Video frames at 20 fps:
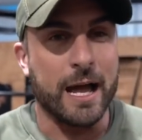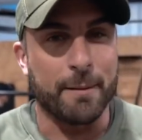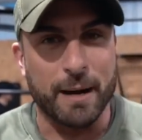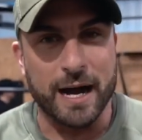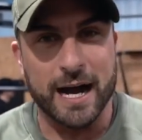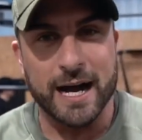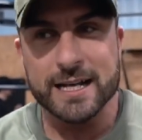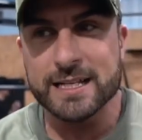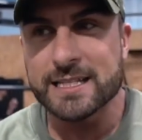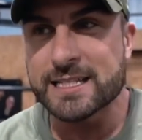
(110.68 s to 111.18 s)

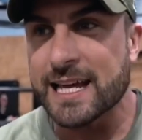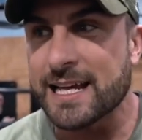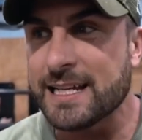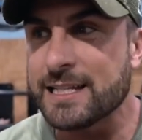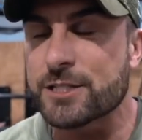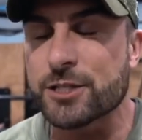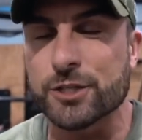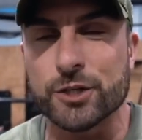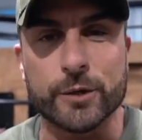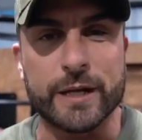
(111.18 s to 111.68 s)
I
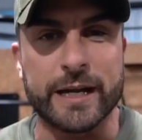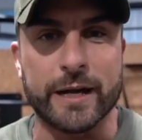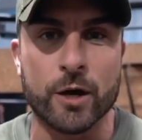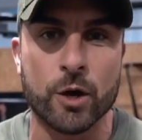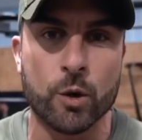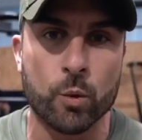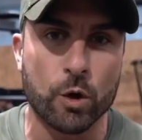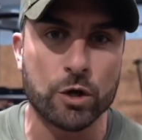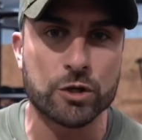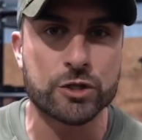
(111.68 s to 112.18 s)
tend to do it
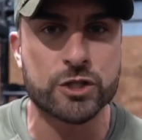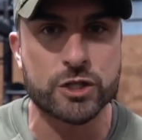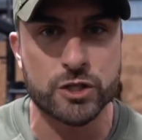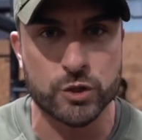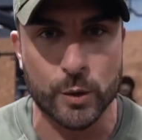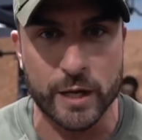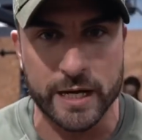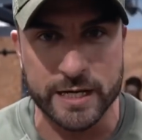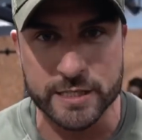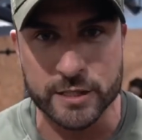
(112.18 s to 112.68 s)
once or
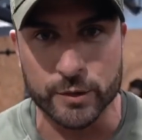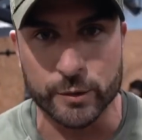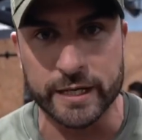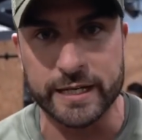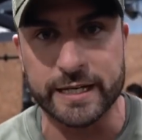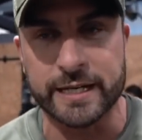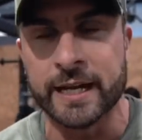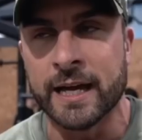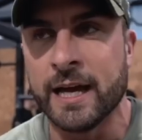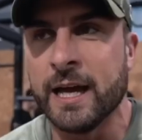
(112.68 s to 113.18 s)
twice a
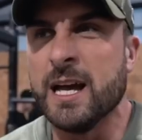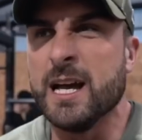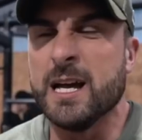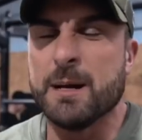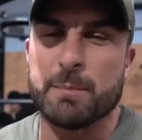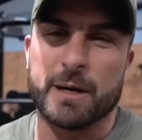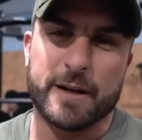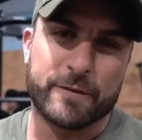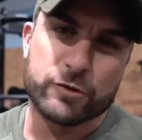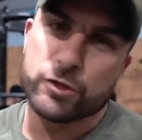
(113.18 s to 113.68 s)
week,
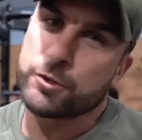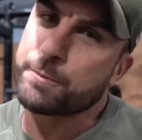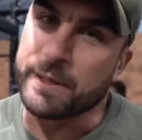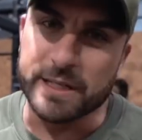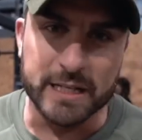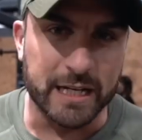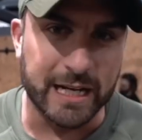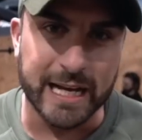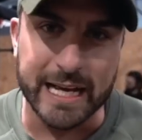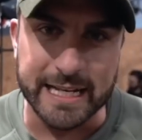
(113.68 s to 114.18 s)
but I've just
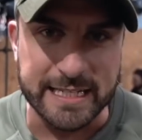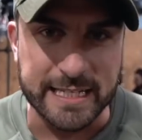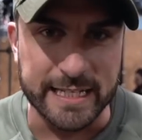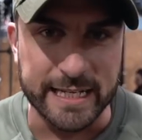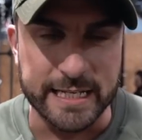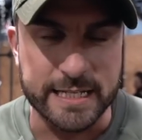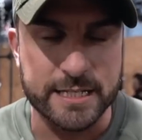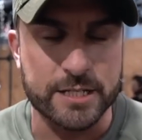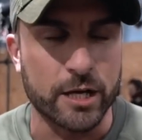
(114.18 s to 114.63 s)
been neglecting it.